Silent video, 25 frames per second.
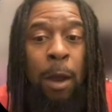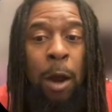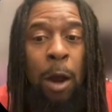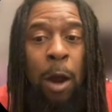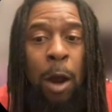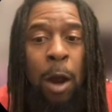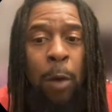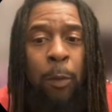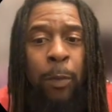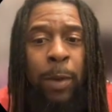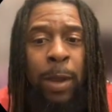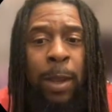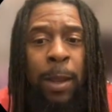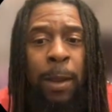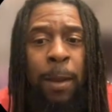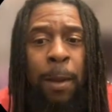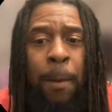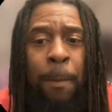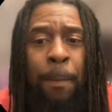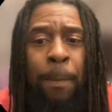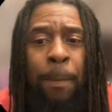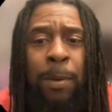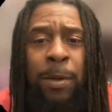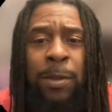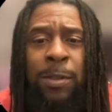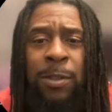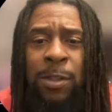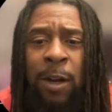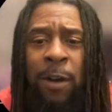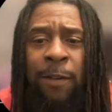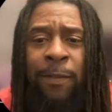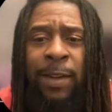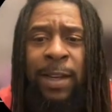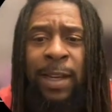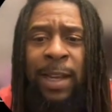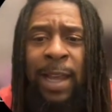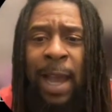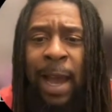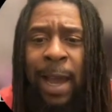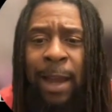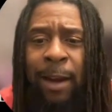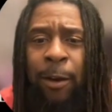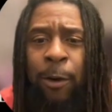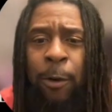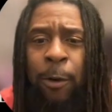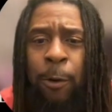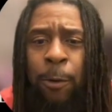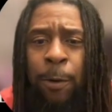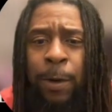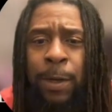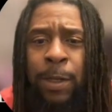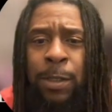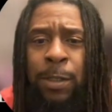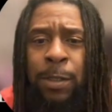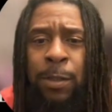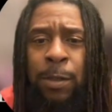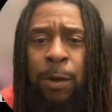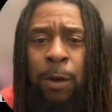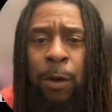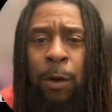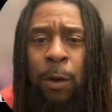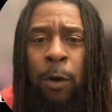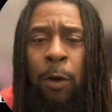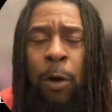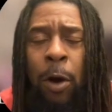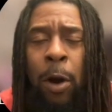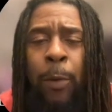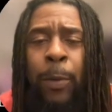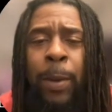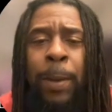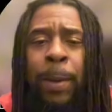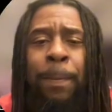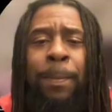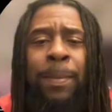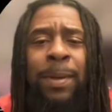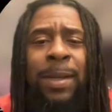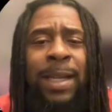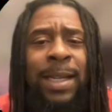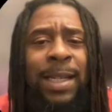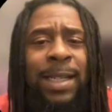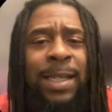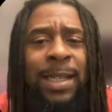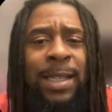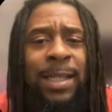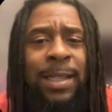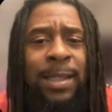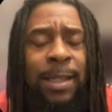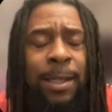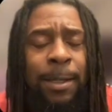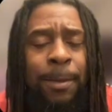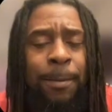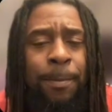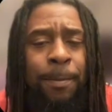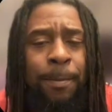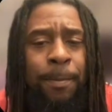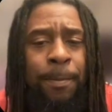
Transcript: are we preserving categories or are we blending them?